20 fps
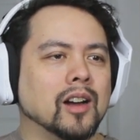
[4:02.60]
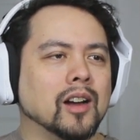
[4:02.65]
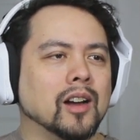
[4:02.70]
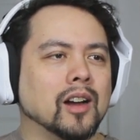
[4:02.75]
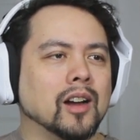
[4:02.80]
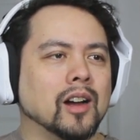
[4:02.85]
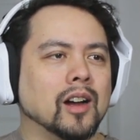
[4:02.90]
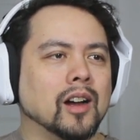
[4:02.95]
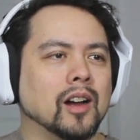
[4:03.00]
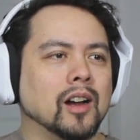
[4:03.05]

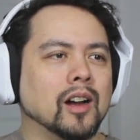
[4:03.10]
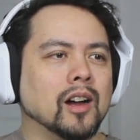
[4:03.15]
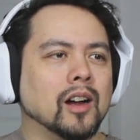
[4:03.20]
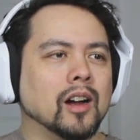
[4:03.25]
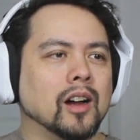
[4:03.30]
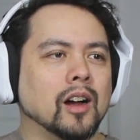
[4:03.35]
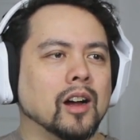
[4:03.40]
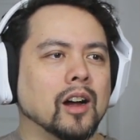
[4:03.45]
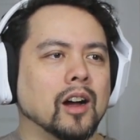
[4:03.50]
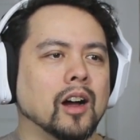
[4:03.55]

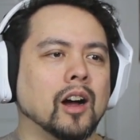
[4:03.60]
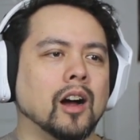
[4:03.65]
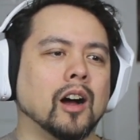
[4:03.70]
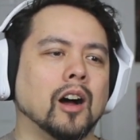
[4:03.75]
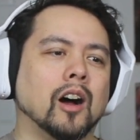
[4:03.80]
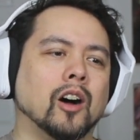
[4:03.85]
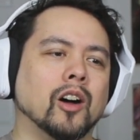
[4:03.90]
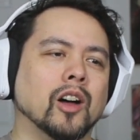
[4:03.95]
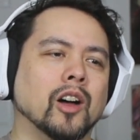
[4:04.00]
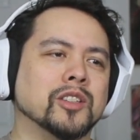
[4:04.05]

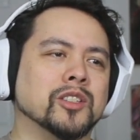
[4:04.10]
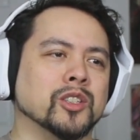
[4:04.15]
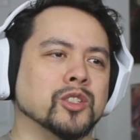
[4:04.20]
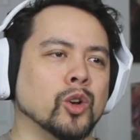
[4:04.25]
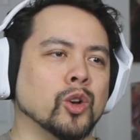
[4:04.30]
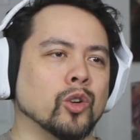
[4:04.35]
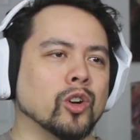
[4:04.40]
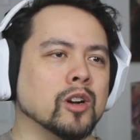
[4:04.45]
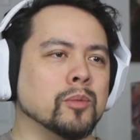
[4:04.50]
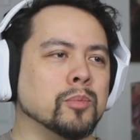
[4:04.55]
Spiraling. Oh, that's
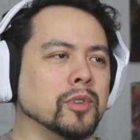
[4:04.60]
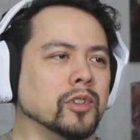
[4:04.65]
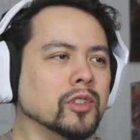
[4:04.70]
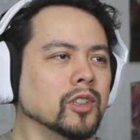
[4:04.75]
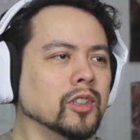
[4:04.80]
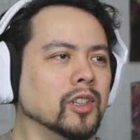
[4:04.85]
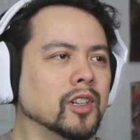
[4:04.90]
adorable.